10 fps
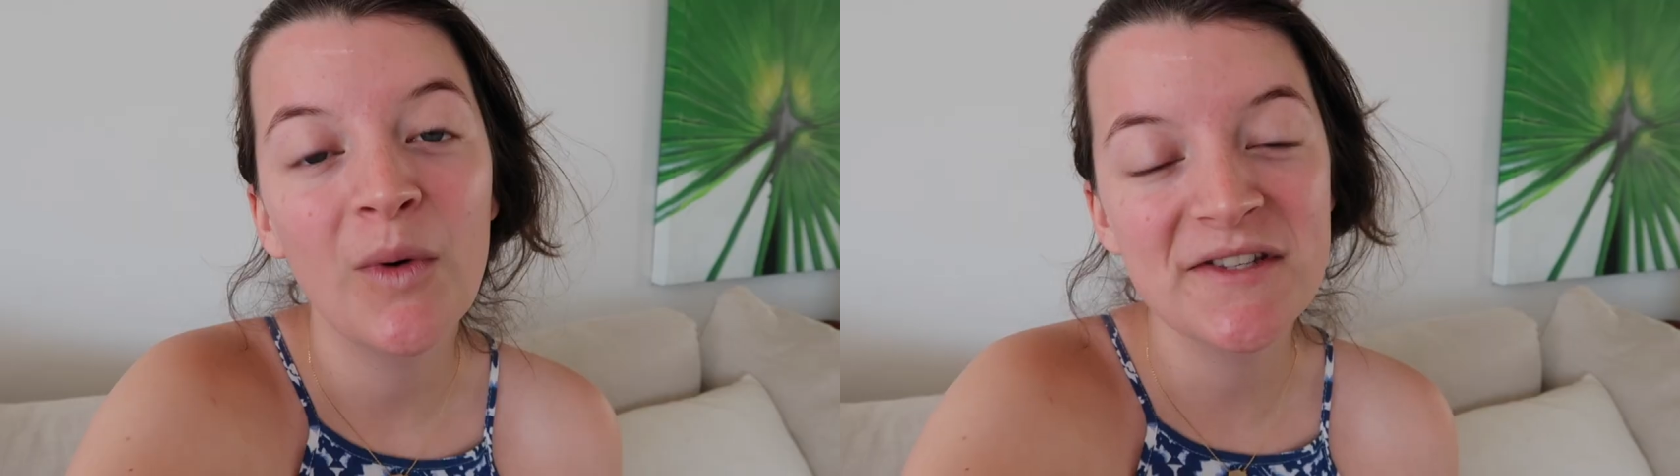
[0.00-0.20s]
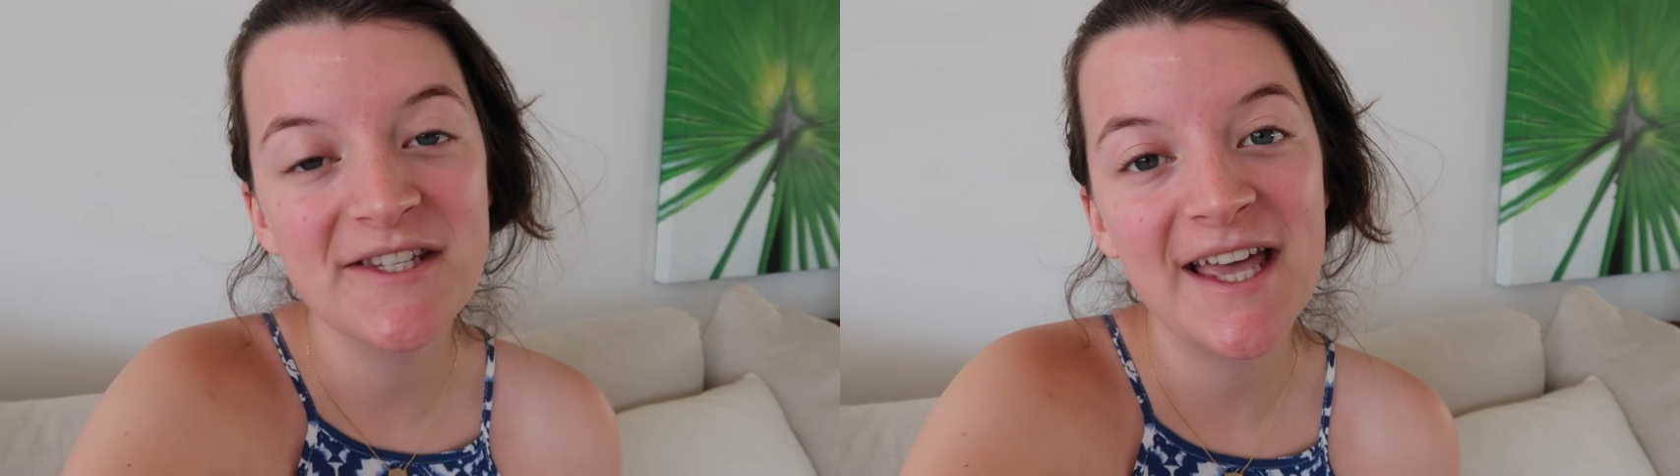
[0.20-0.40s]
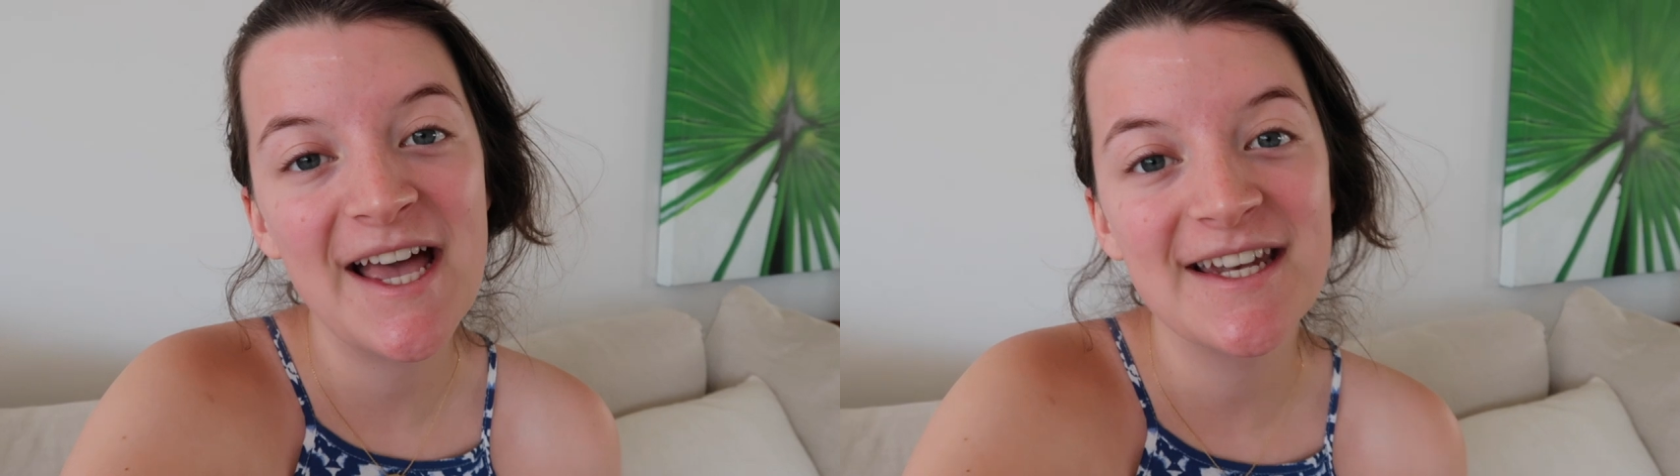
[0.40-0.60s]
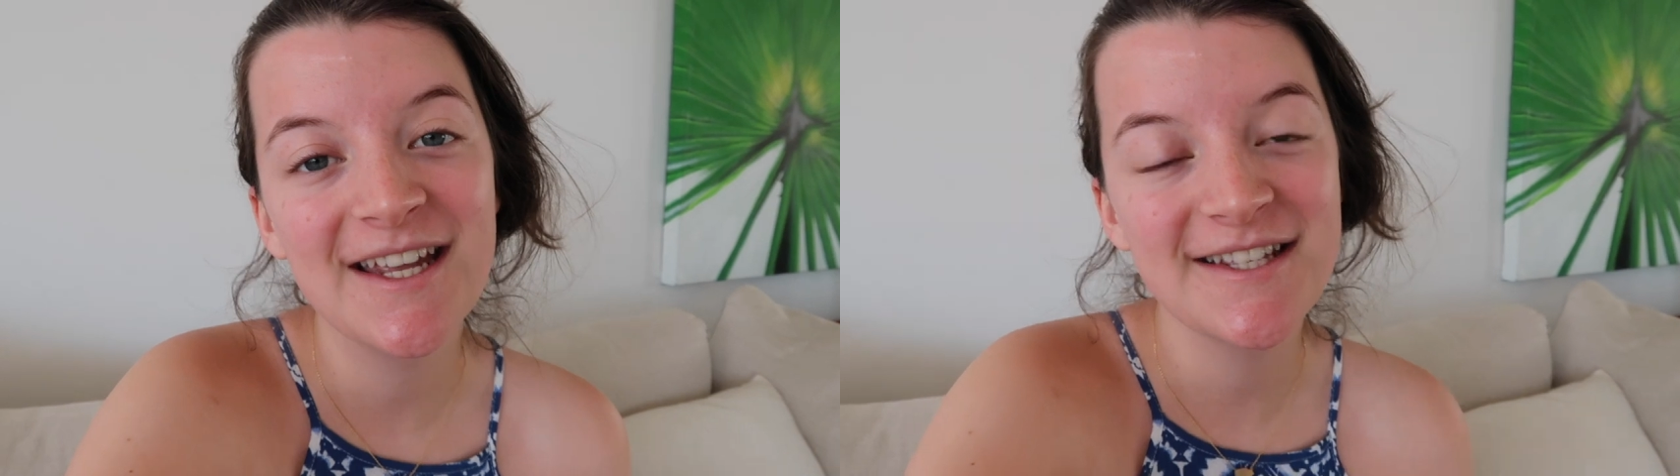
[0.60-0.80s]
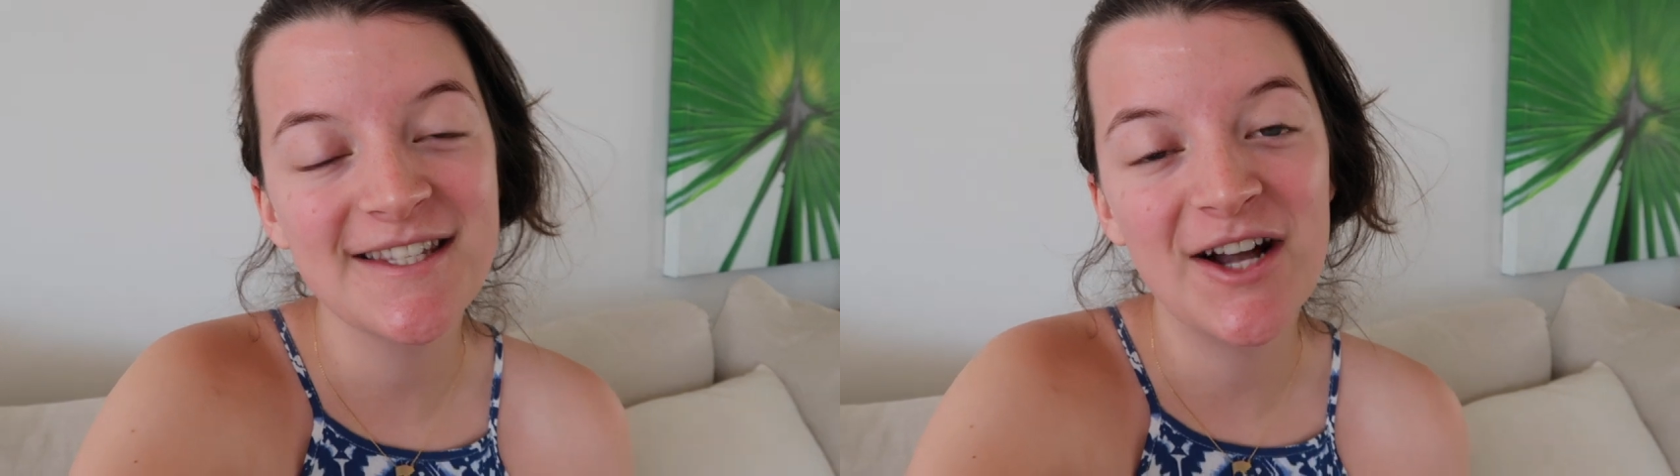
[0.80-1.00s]
Once again,
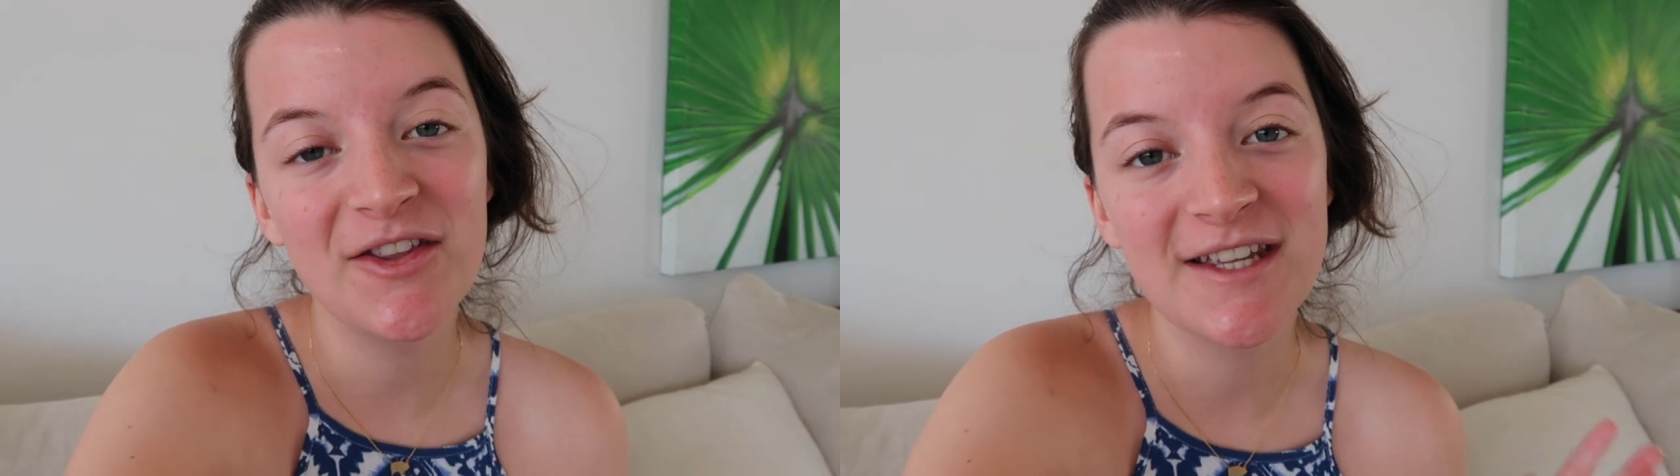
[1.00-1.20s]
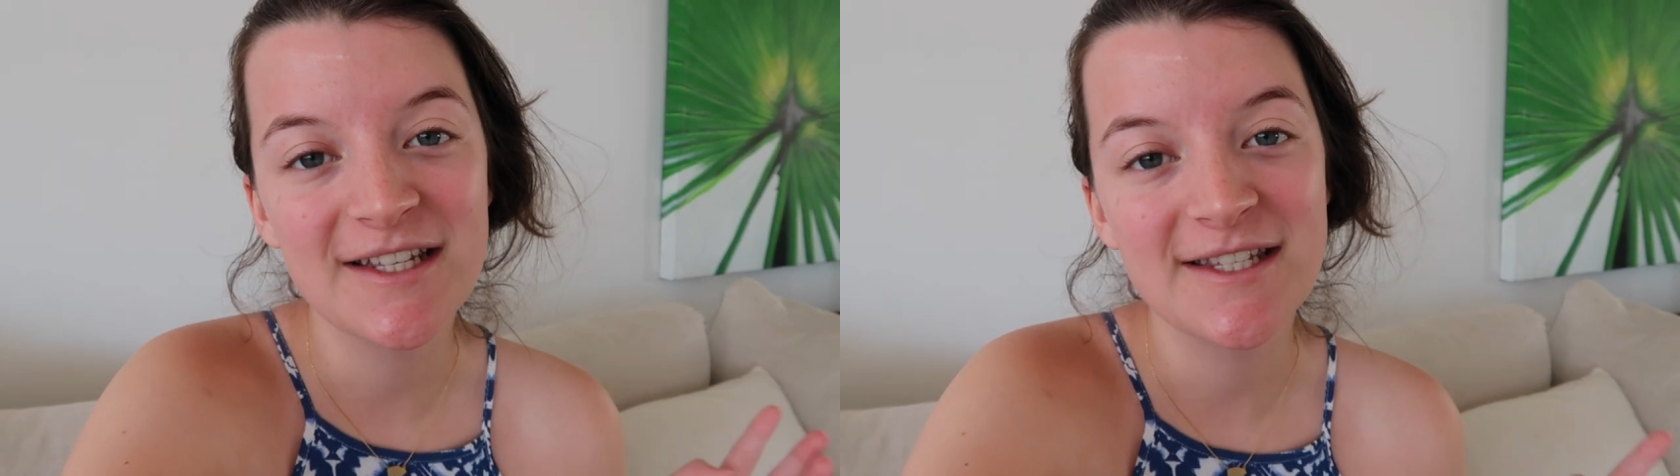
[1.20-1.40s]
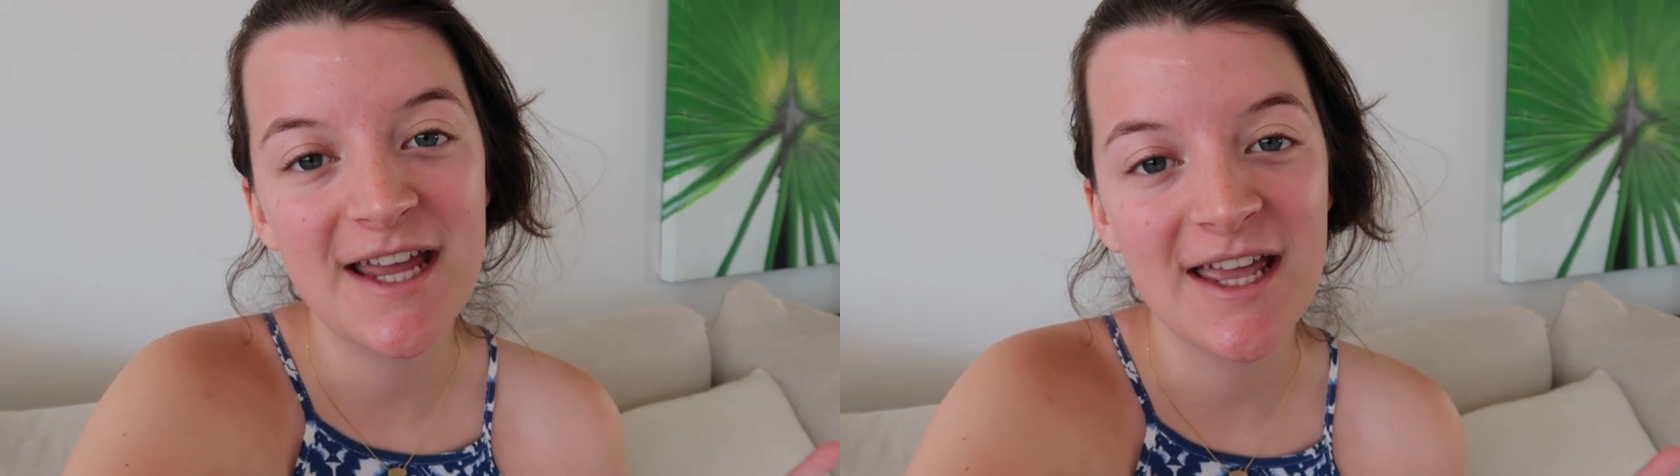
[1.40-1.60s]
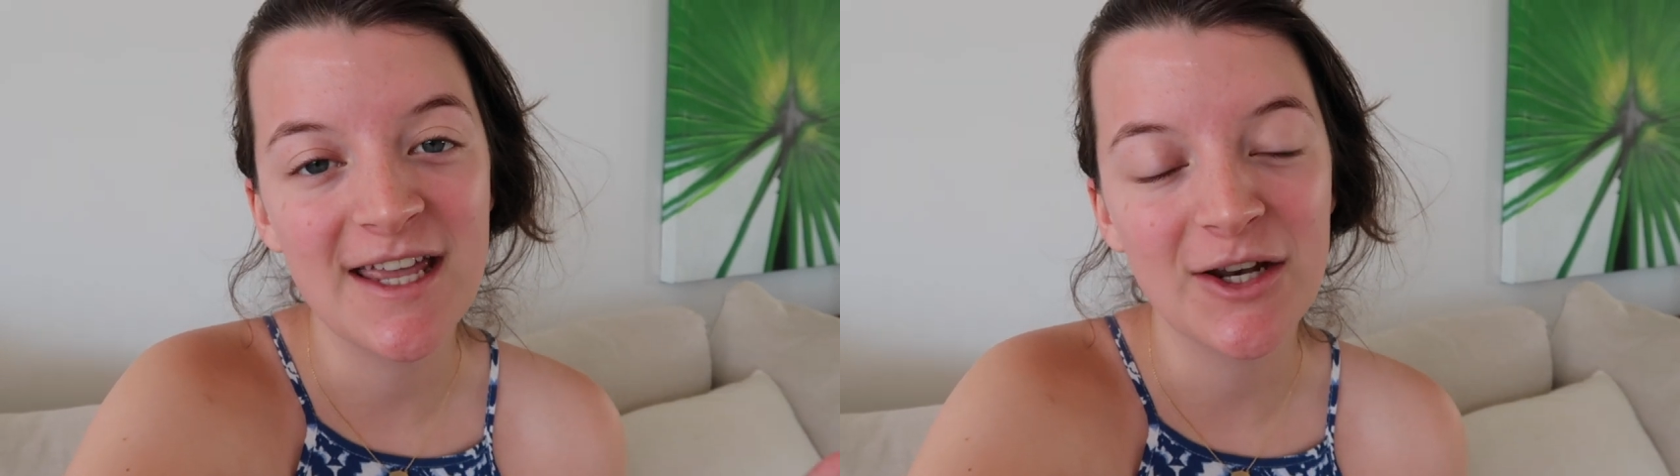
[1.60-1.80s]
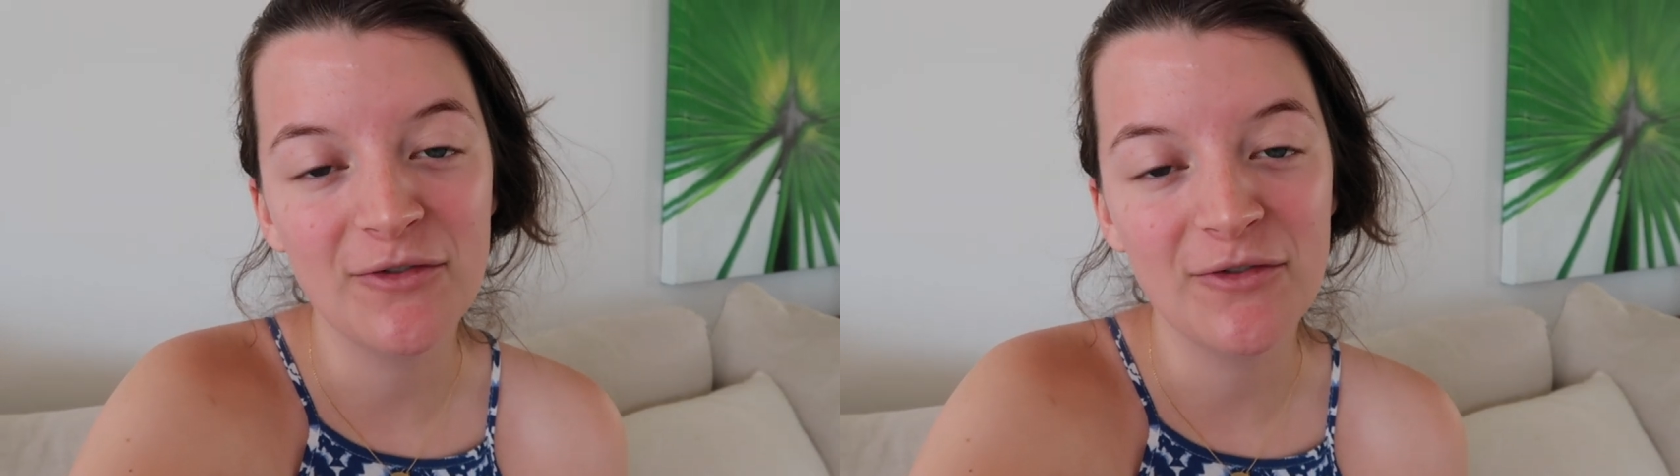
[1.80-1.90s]
it is now the next day and